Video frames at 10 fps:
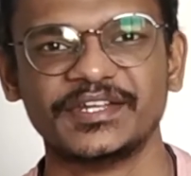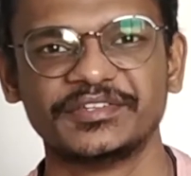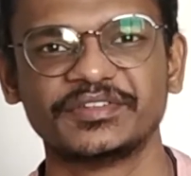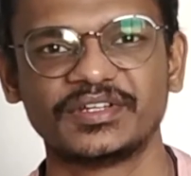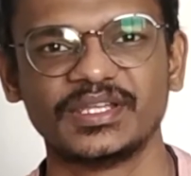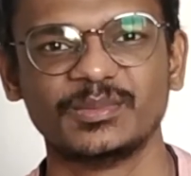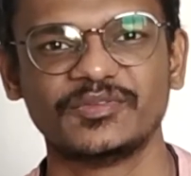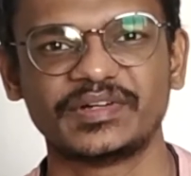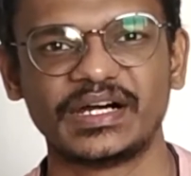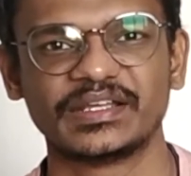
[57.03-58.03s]
It is a team
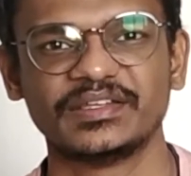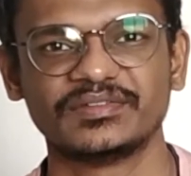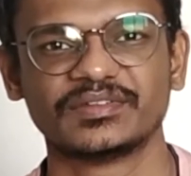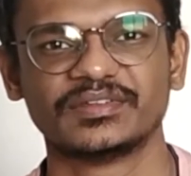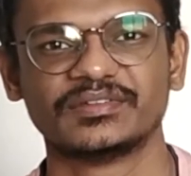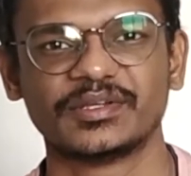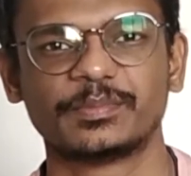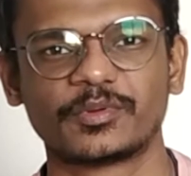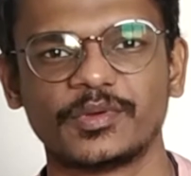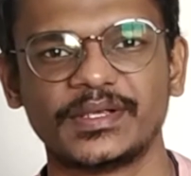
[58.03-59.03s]
of RAs that
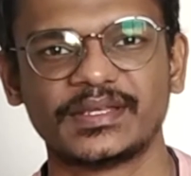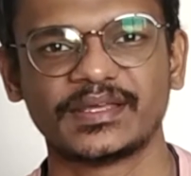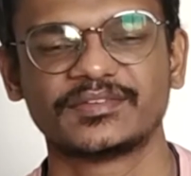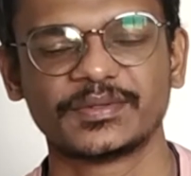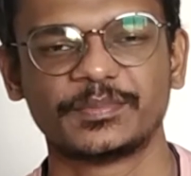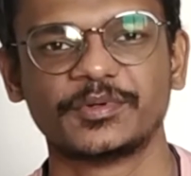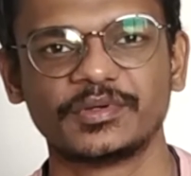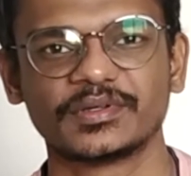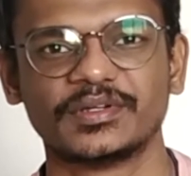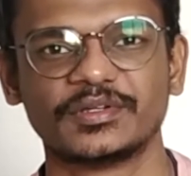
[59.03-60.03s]
provide tech
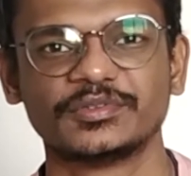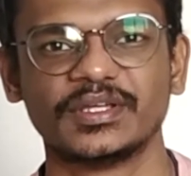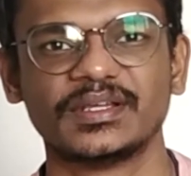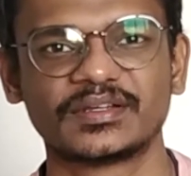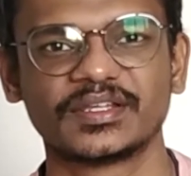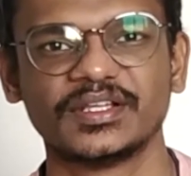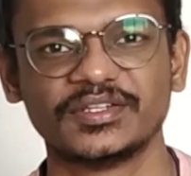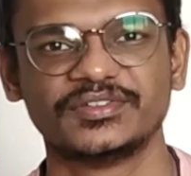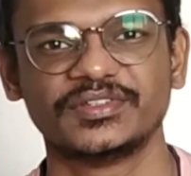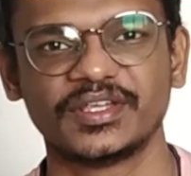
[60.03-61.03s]
support to the electrical
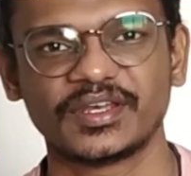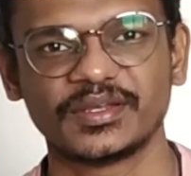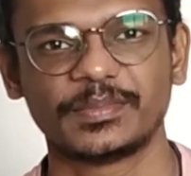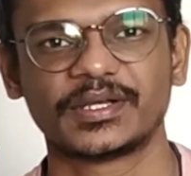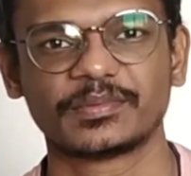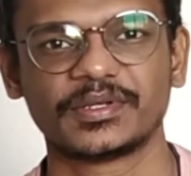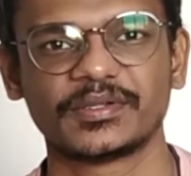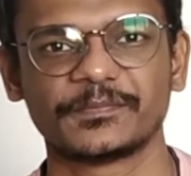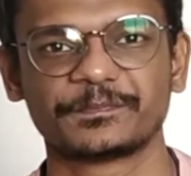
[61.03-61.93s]
engineering department.